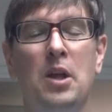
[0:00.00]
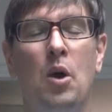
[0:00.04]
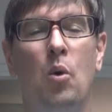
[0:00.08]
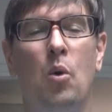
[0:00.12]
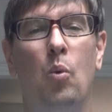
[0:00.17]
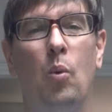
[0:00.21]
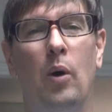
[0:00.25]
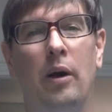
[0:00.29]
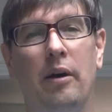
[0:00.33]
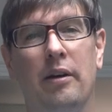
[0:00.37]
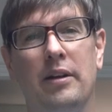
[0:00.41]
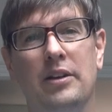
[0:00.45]

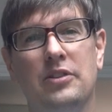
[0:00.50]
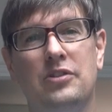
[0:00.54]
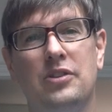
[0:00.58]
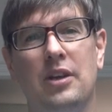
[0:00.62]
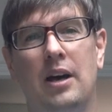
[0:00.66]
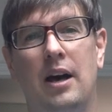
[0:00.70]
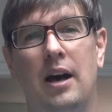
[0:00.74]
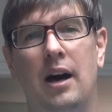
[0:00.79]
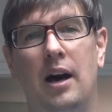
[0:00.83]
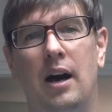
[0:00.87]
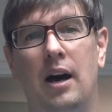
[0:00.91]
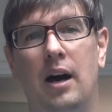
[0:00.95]
Whereas
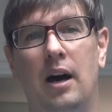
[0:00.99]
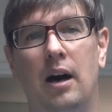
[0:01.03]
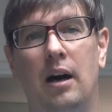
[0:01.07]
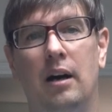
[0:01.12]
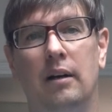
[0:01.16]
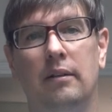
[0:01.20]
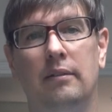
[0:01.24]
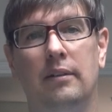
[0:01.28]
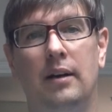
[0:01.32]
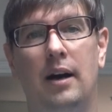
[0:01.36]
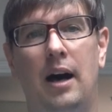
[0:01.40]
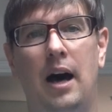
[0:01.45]

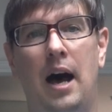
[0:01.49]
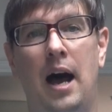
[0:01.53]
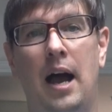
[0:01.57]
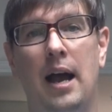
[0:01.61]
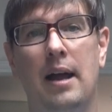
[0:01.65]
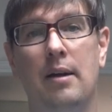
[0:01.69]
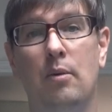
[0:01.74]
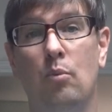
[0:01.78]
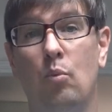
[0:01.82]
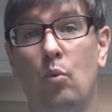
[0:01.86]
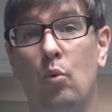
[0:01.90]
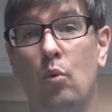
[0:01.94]

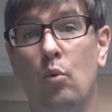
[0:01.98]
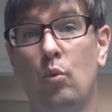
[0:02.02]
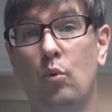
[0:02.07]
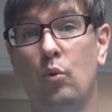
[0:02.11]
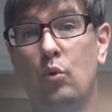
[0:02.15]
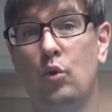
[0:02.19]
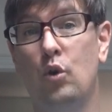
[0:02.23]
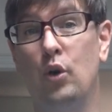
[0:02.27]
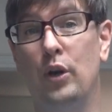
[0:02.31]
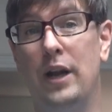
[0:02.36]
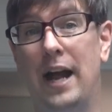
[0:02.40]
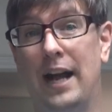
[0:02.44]
I
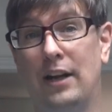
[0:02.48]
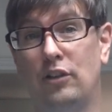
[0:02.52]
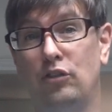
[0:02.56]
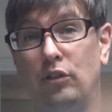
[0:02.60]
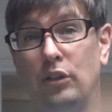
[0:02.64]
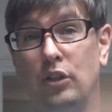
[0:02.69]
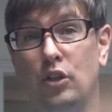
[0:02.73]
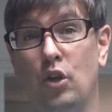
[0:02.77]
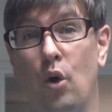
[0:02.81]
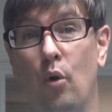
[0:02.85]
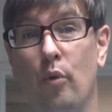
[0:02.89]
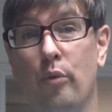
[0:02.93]
could
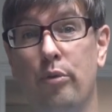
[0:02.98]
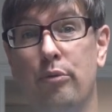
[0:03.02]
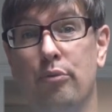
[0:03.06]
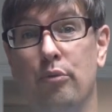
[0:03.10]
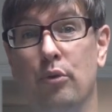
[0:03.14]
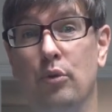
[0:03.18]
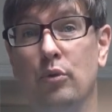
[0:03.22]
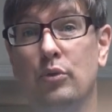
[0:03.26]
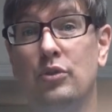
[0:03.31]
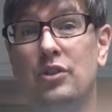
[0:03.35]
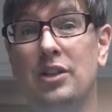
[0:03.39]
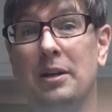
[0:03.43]
actually go
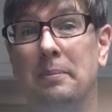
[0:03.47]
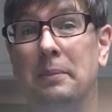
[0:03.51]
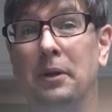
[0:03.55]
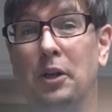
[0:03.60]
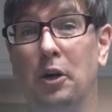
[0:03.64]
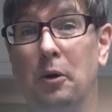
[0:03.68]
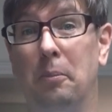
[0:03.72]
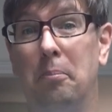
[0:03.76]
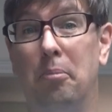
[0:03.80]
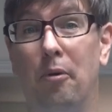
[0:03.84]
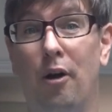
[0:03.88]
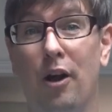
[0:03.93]
through
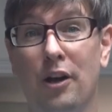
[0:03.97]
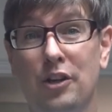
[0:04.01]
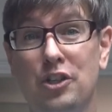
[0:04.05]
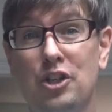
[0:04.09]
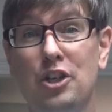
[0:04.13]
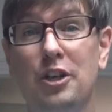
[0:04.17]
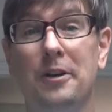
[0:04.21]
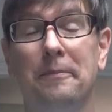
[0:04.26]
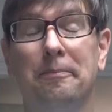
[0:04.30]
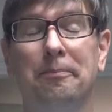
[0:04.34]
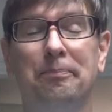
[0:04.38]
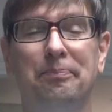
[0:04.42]
similar
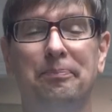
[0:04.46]
brush